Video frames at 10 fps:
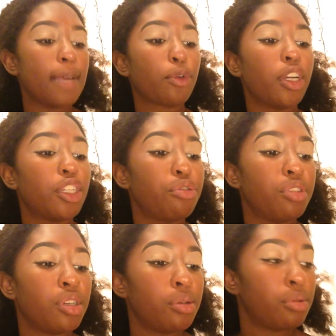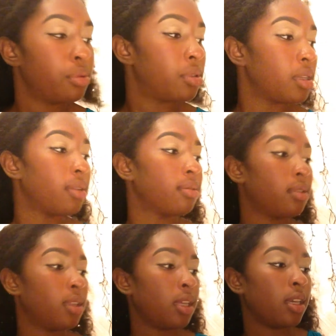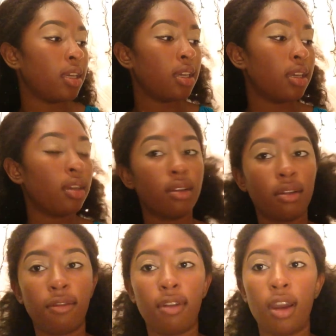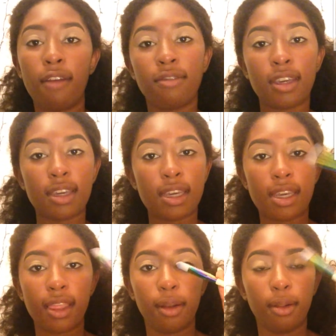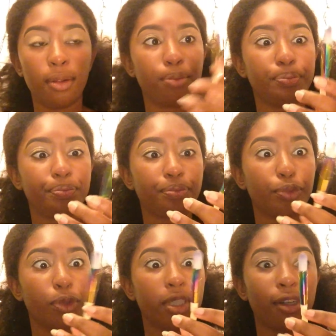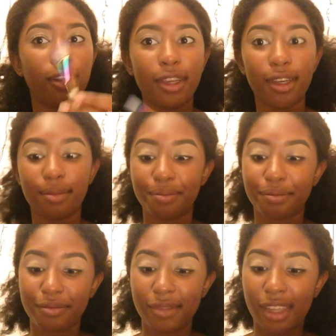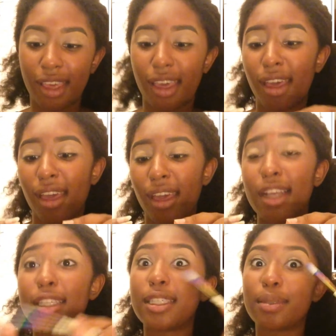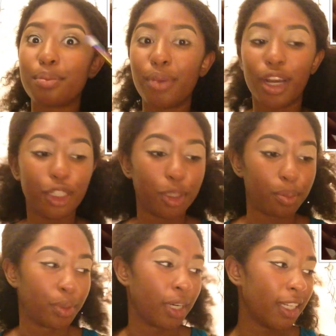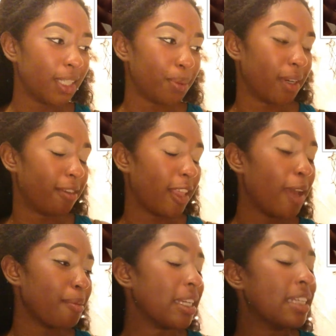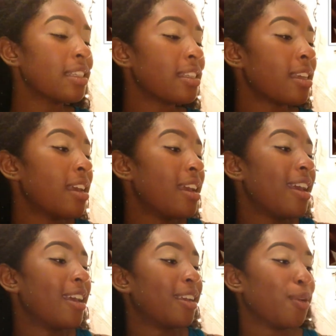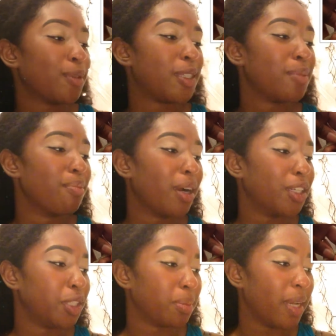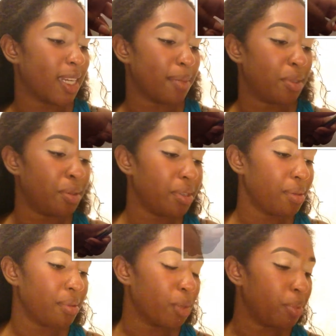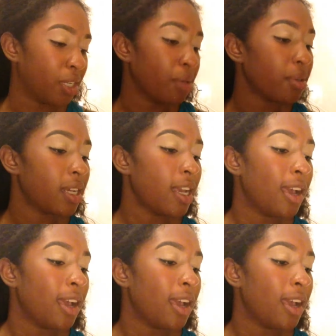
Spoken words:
I'm going to use the fluffy little, what is it called again? Smudge brush, whatever that means. You don't smudge your makeup, do you? Hope you don't.